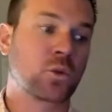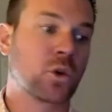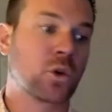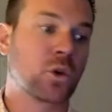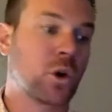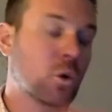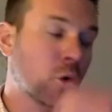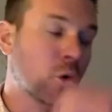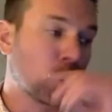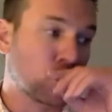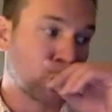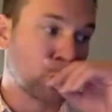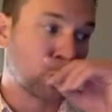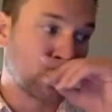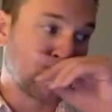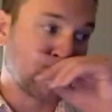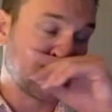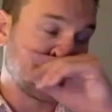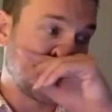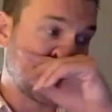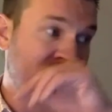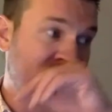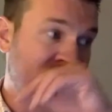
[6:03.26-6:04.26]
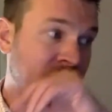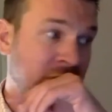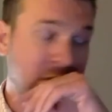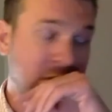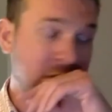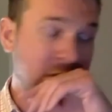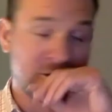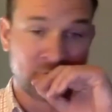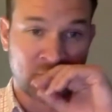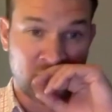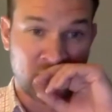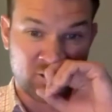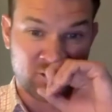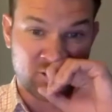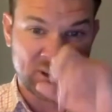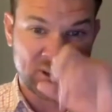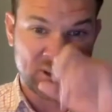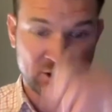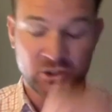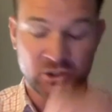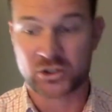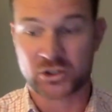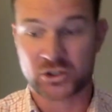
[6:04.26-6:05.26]
will really be heavily involved in
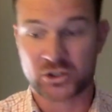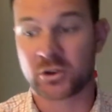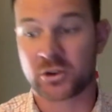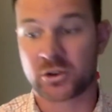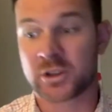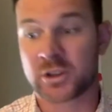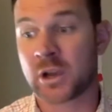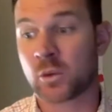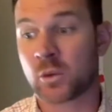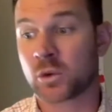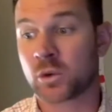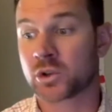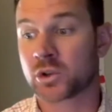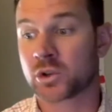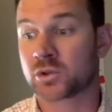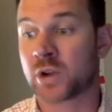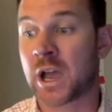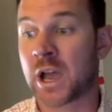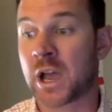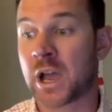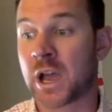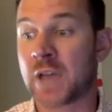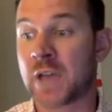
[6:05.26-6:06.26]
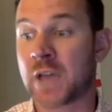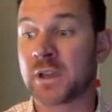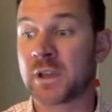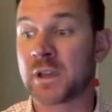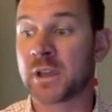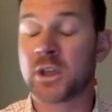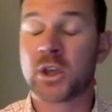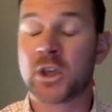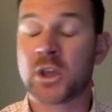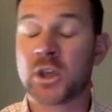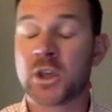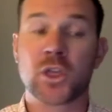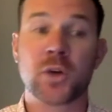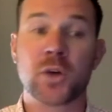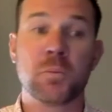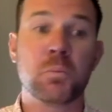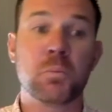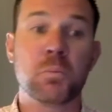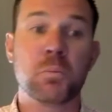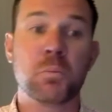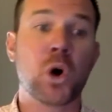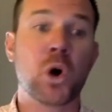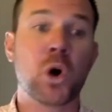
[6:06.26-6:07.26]
ensuring that we're driving the
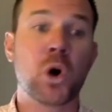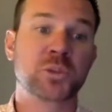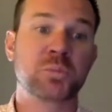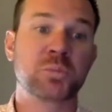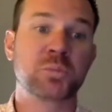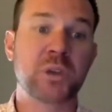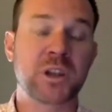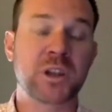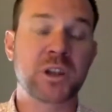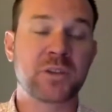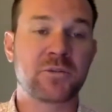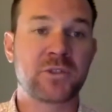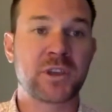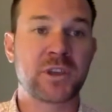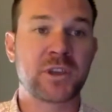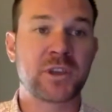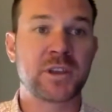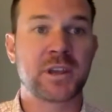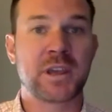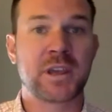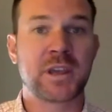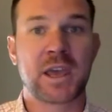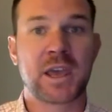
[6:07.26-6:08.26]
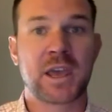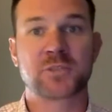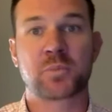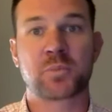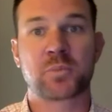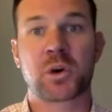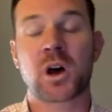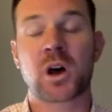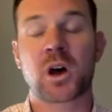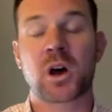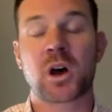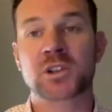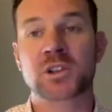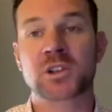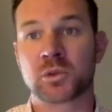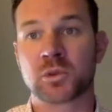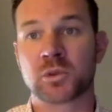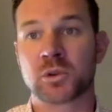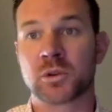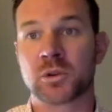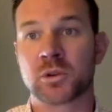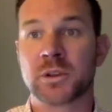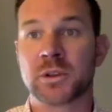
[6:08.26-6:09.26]
most benefit as
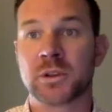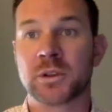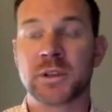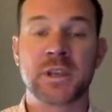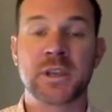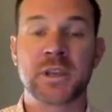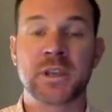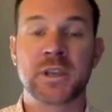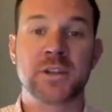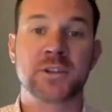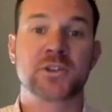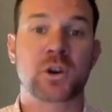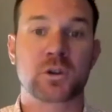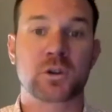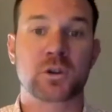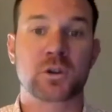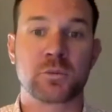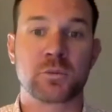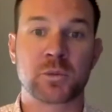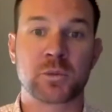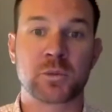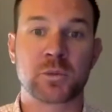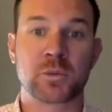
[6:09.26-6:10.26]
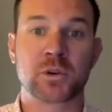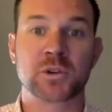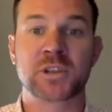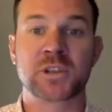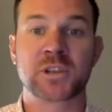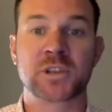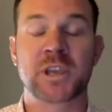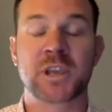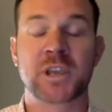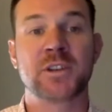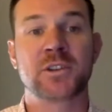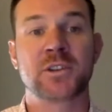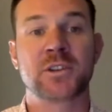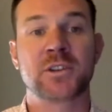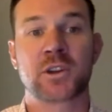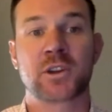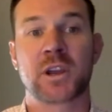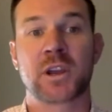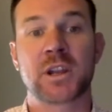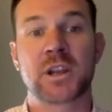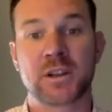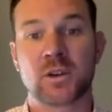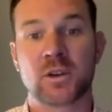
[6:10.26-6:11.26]
possible into charter members and
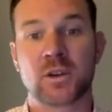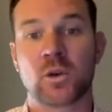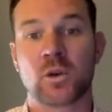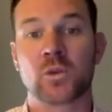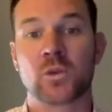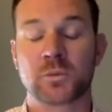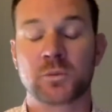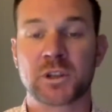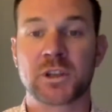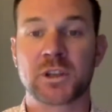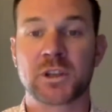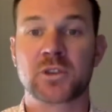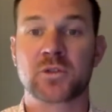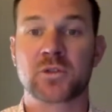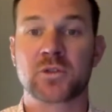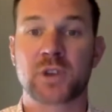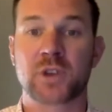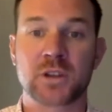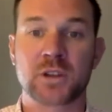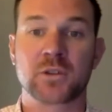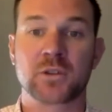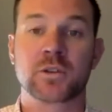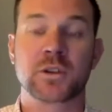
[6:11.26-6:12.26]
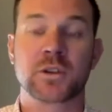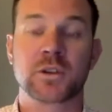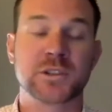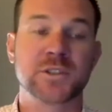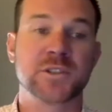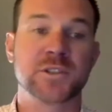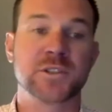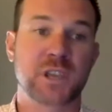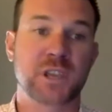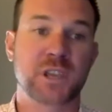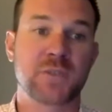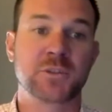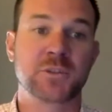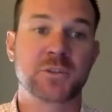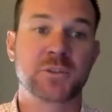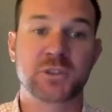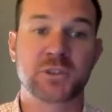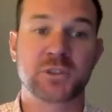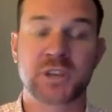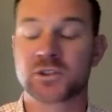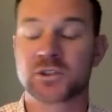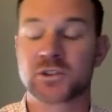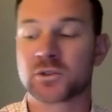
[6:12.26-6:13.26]
and then ultimately creating earnings and savings
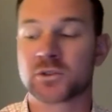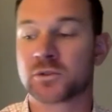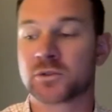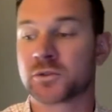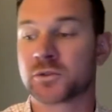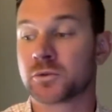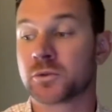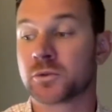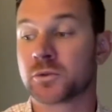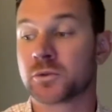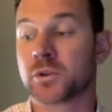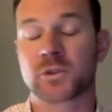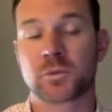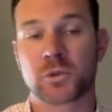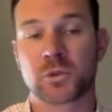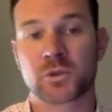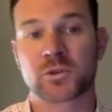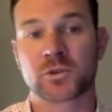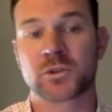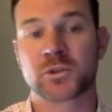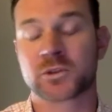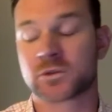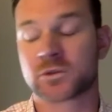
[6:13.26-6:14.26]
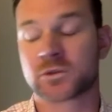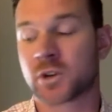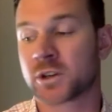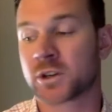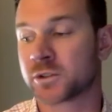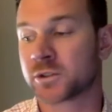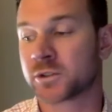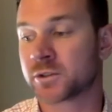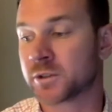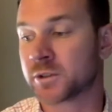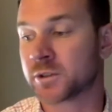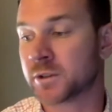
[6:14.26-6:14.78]
potential through those commercial structures.